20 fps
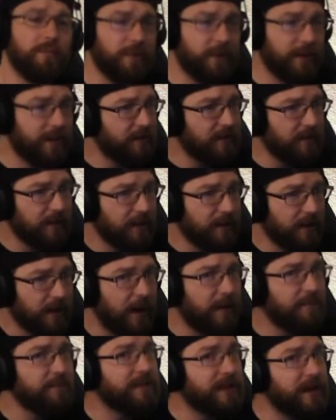But
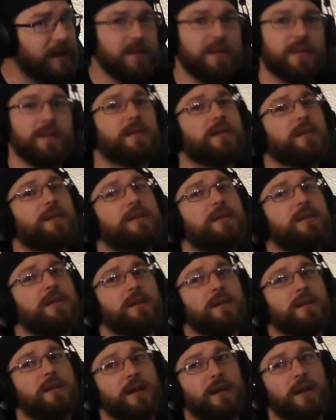I'm telling you,
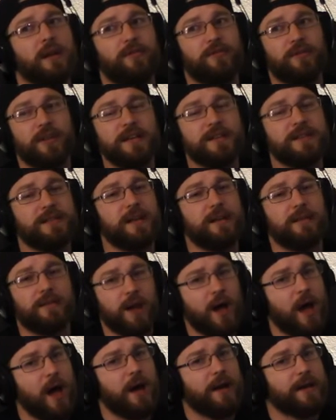if they said,
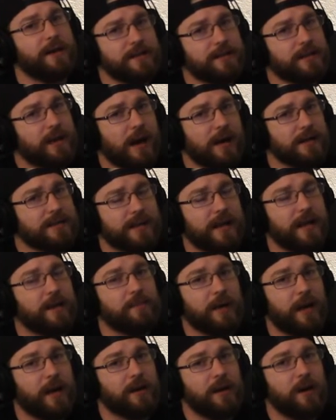nah, he's got to stand
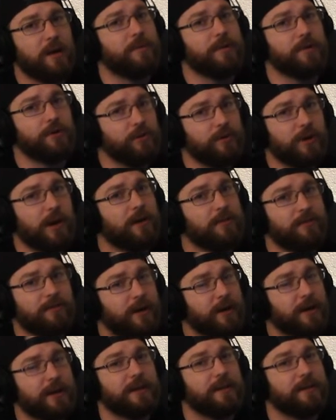back up and you got to
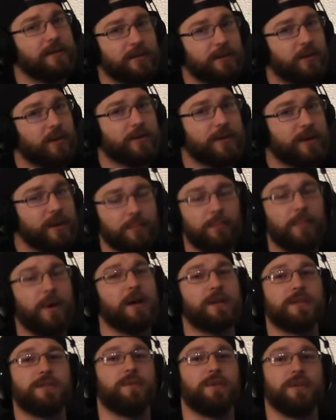fucking, you know,
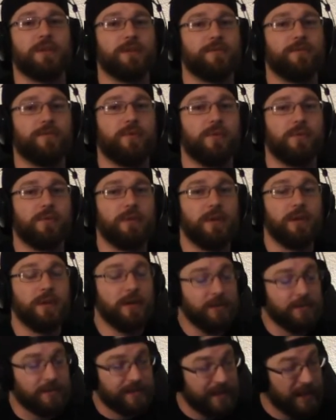kickbox with this fool,
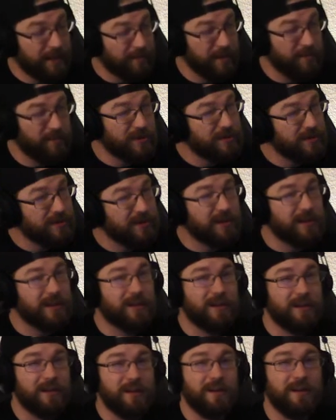Damon was looking
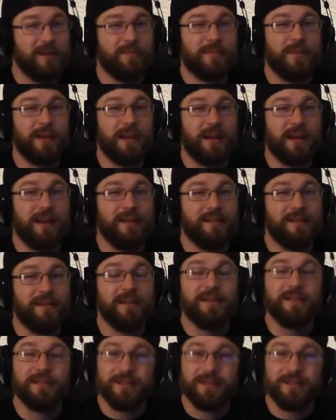good, man.